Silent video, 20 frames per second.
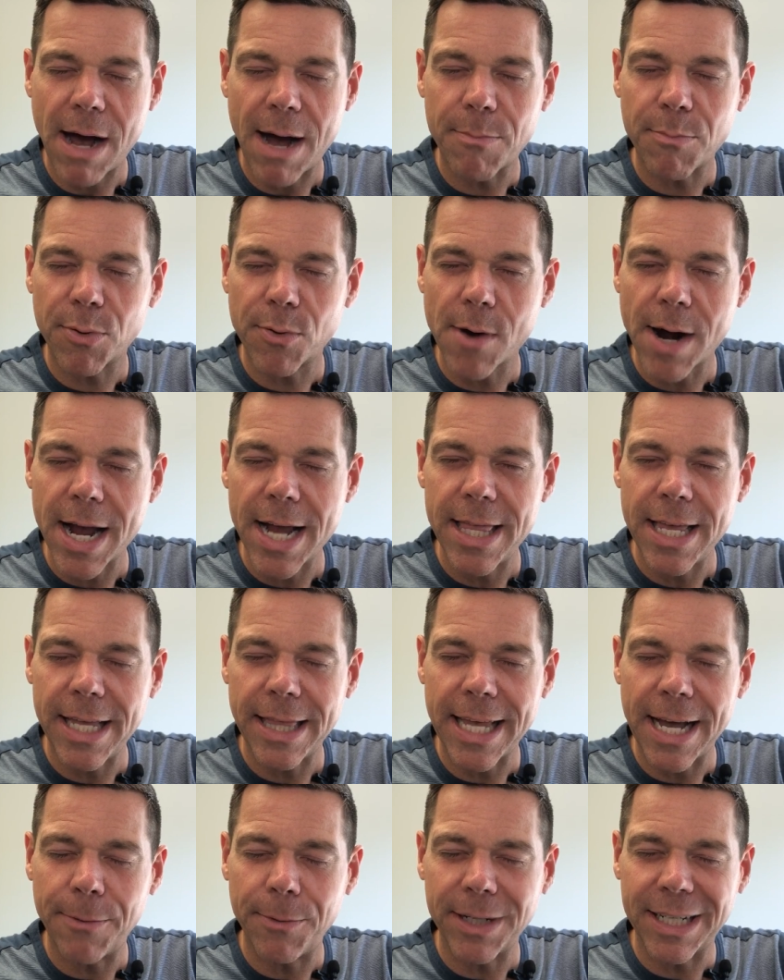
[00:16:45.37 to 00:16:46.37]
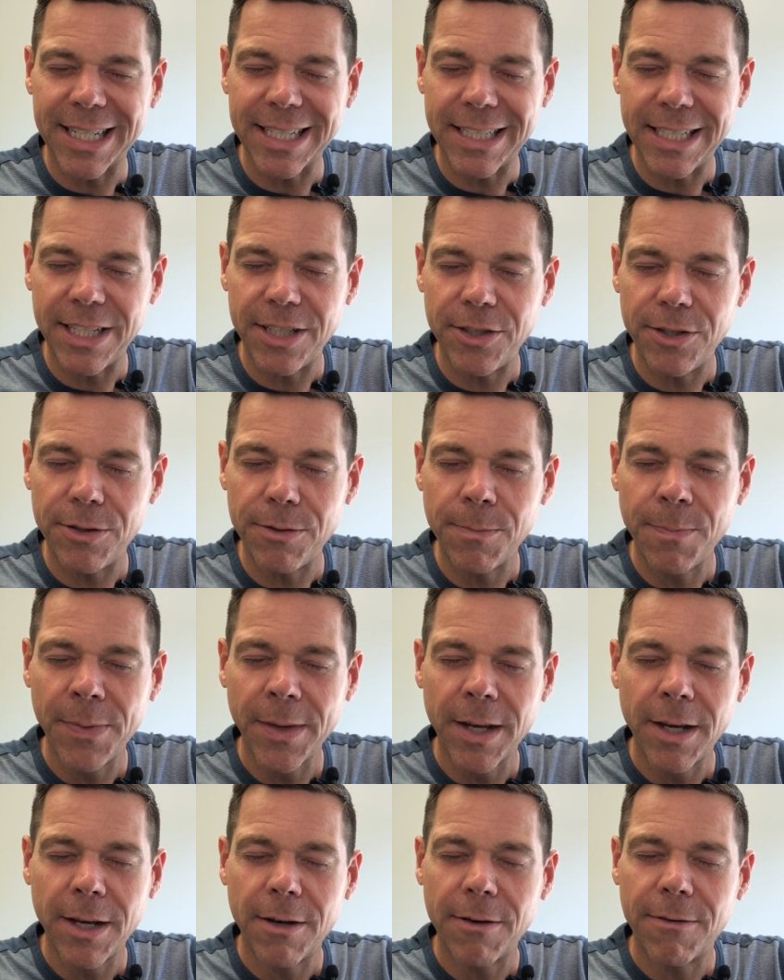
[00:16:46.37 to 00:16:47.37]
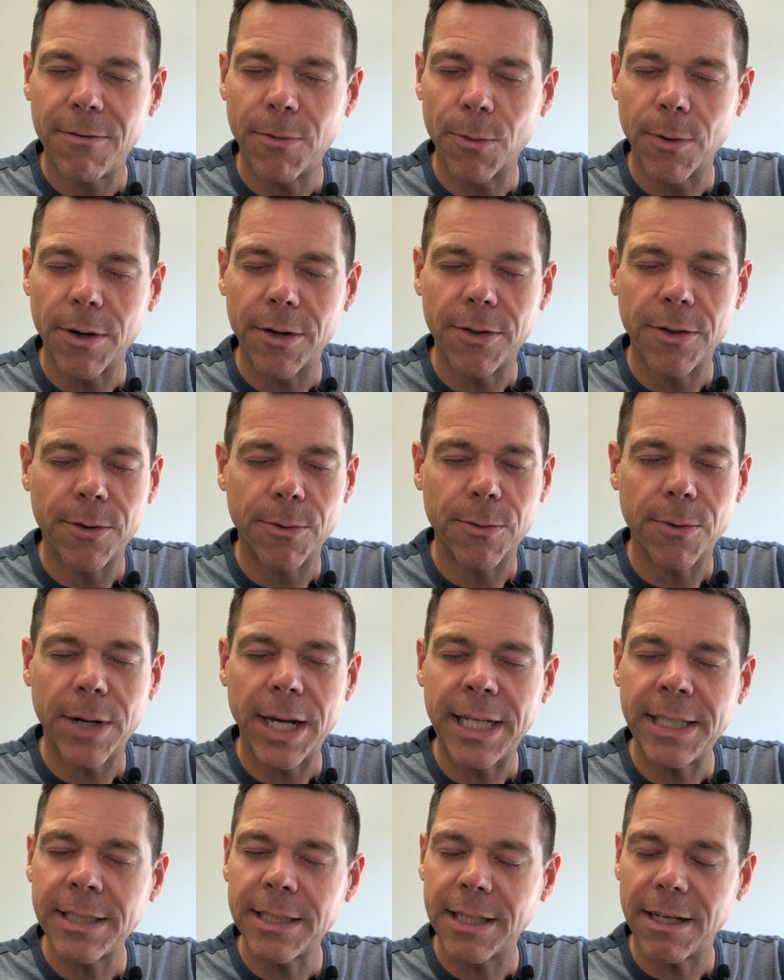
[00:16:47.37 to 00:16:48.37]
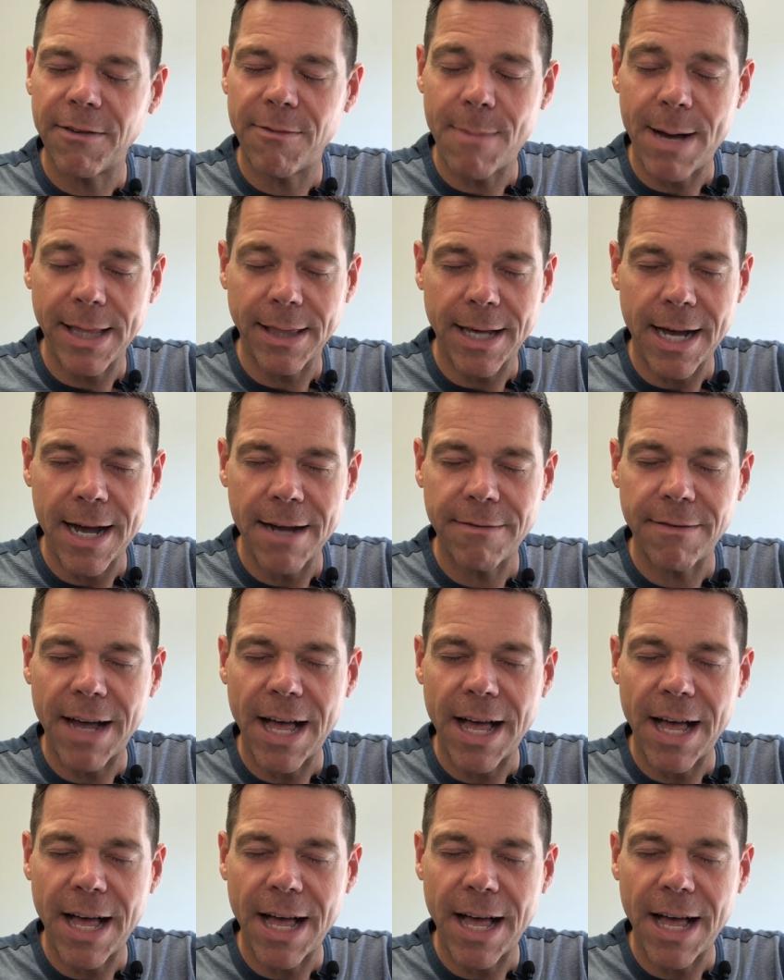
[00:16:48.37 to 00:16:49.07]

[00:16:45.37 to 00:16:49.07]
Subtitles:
I pray that that would continue for the rest of my life.